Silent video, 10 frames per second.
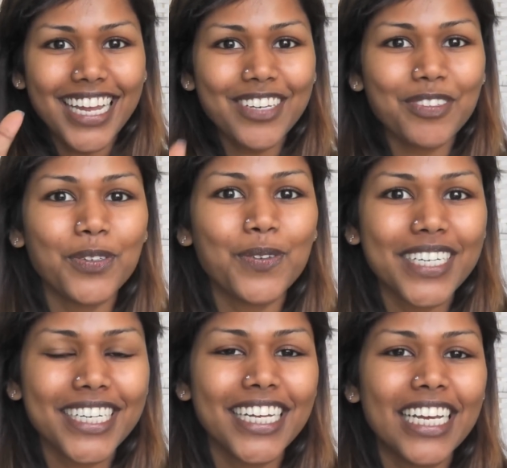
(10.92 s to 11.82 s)
Hello
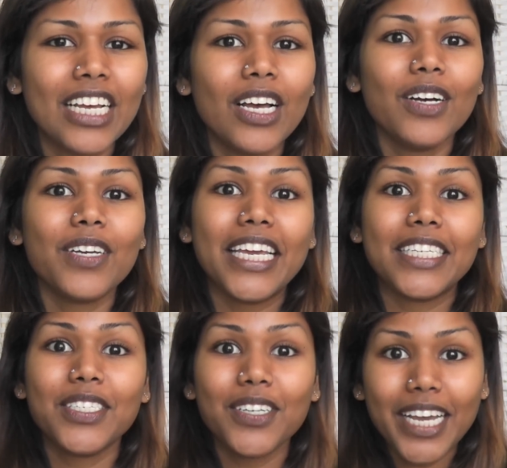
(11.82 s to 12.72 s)
everyone.
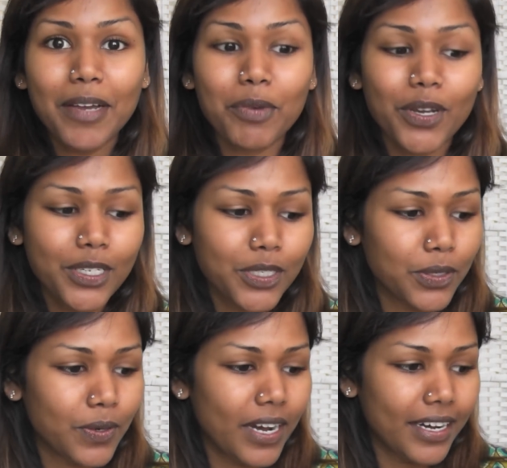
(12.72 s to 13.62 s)
Okay, today I'm going
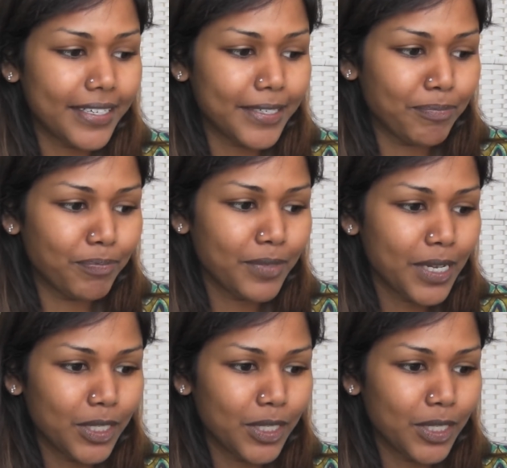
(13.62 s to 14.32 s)
to um,